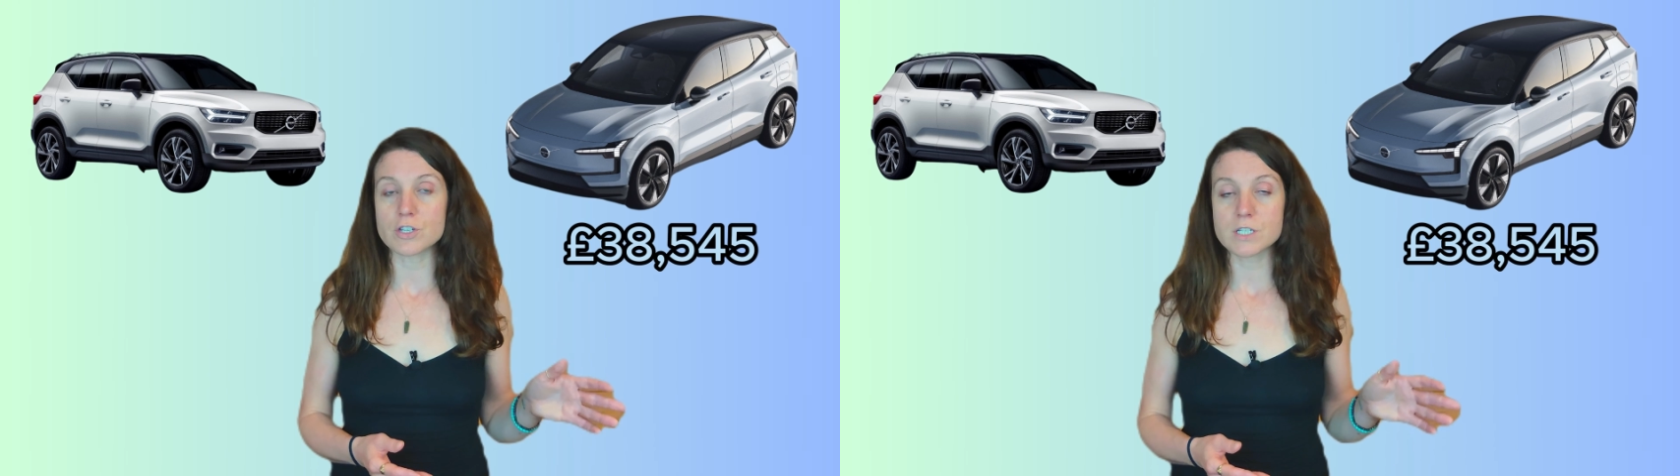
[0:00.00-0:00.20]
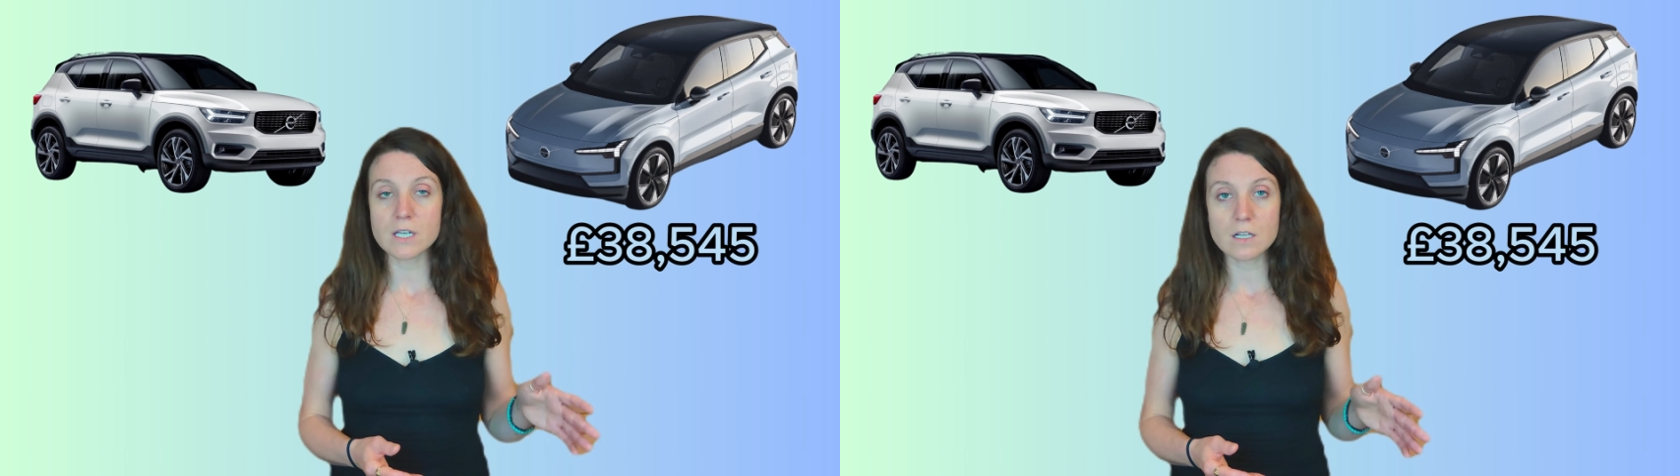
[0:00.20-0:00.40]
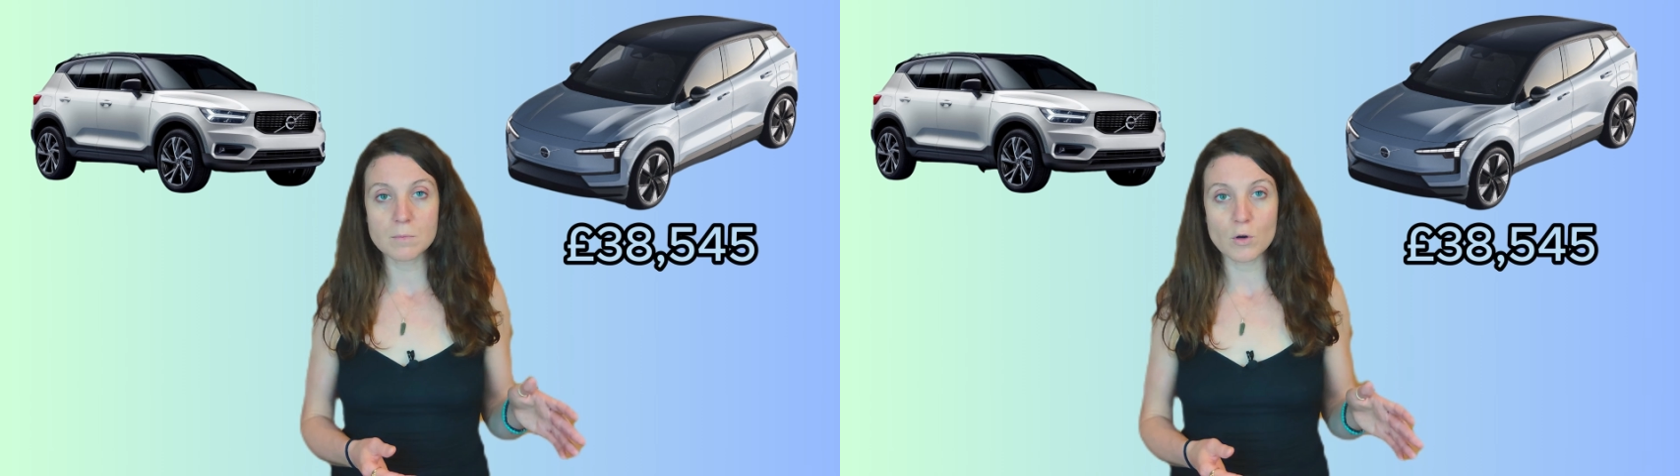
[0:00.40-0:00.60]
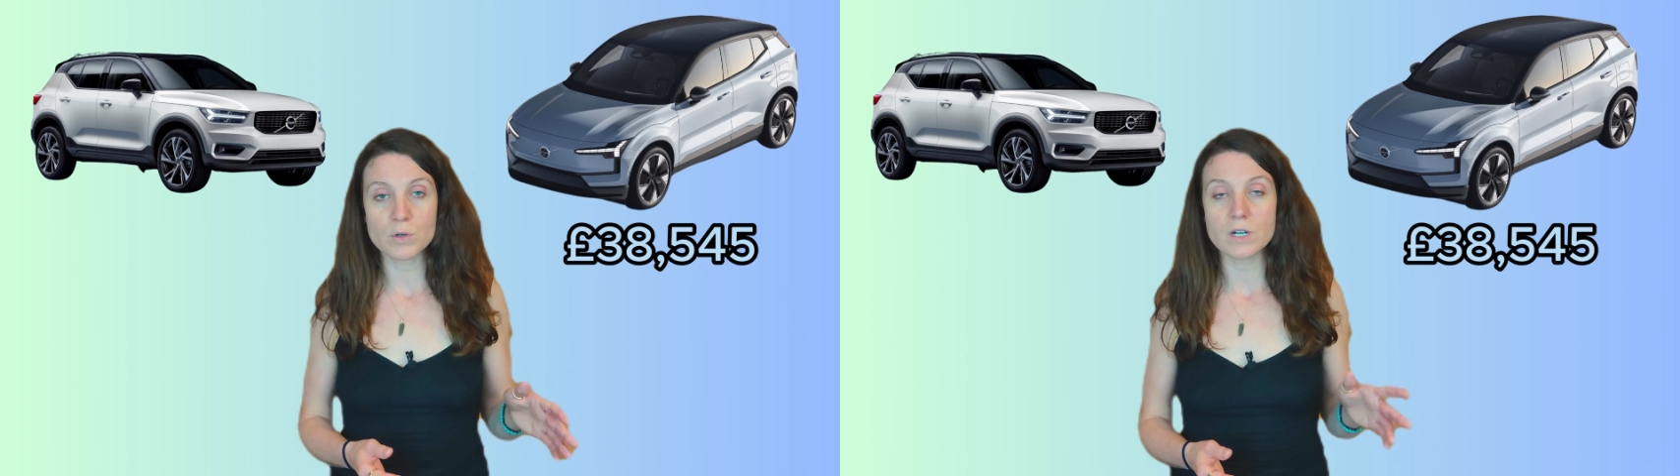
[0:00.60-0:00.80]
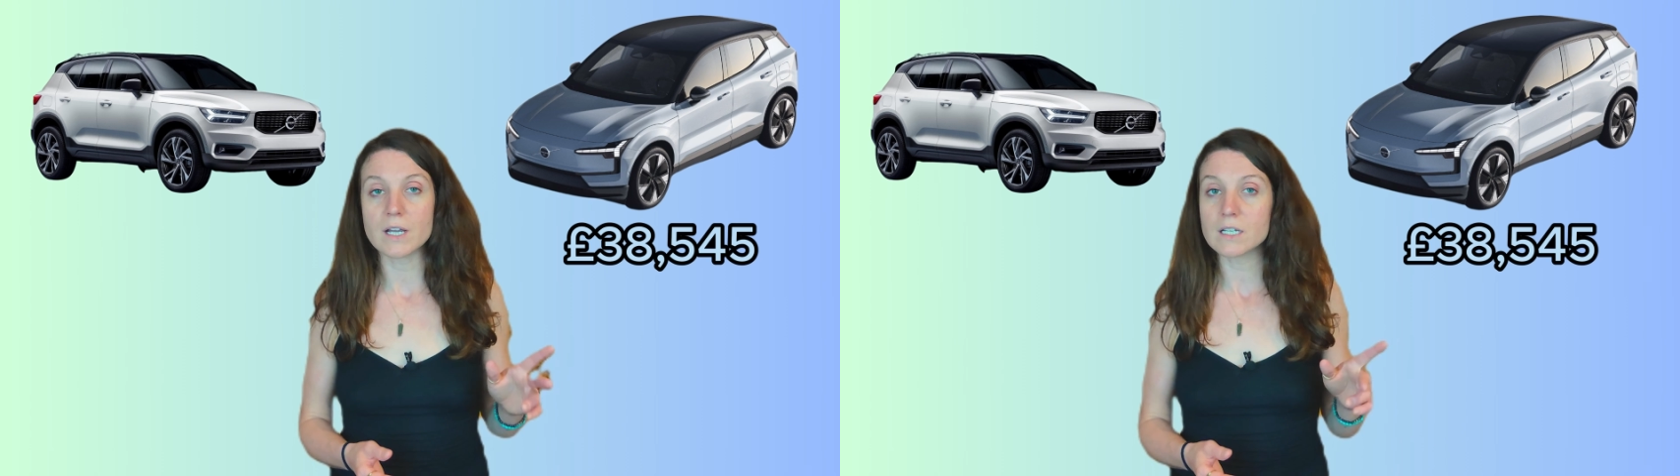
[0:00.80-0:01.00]
single
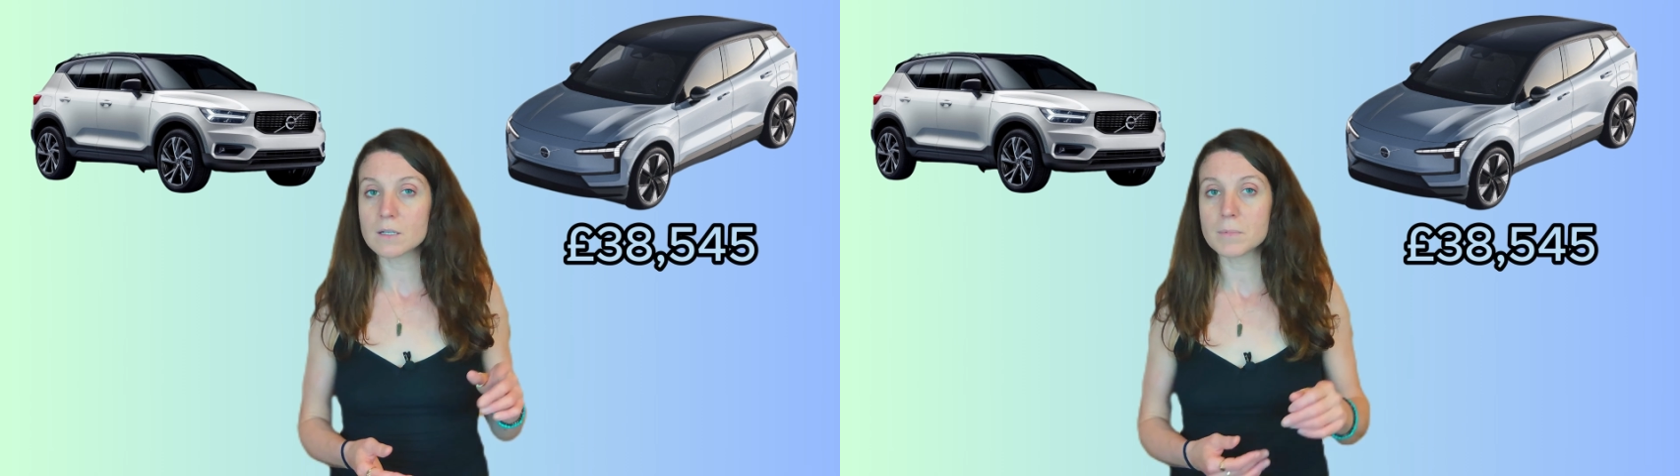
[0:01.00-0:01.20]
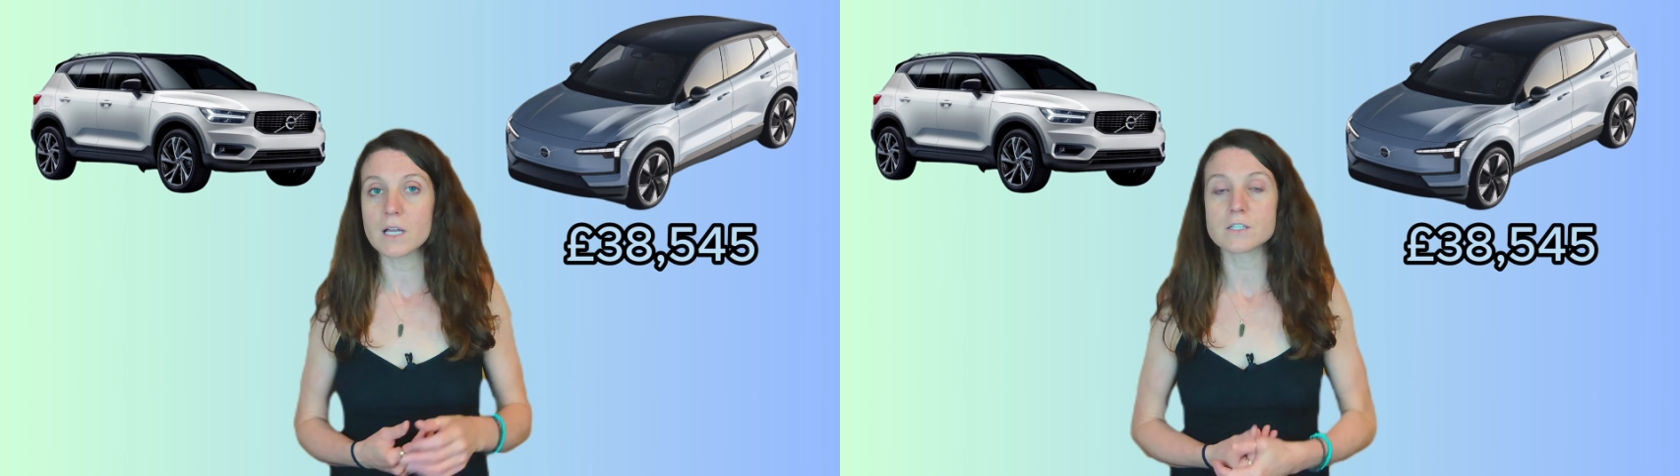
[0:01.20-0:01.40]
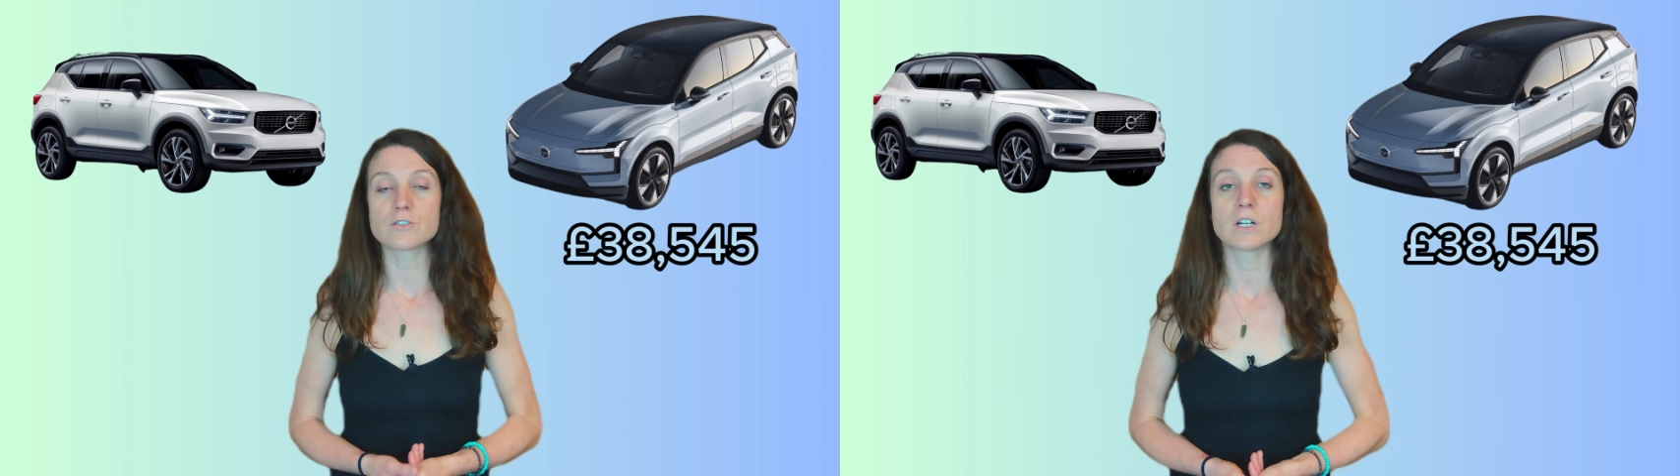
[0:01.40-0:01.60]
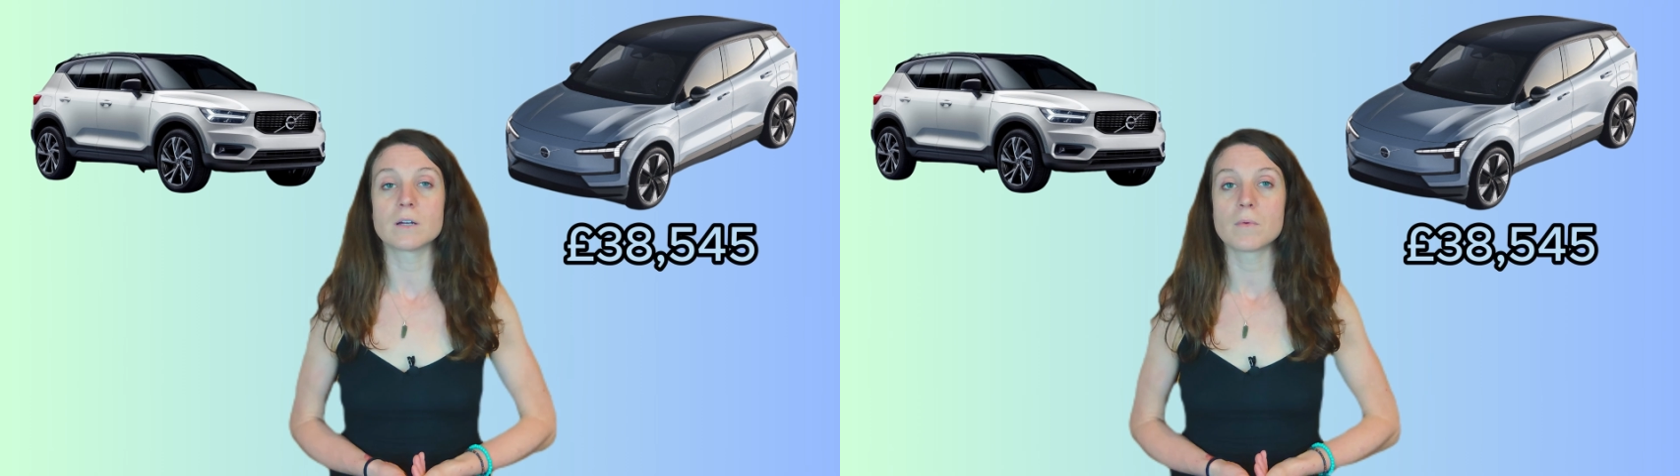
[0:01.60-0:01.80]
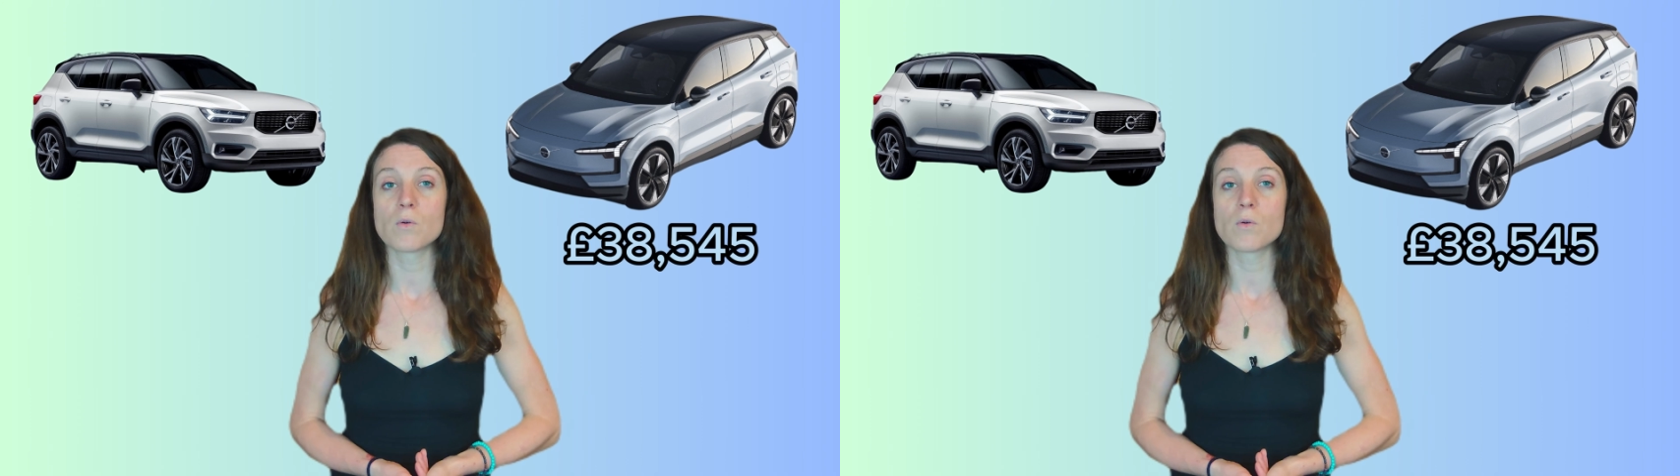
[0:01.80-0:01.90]
motor in the plus trim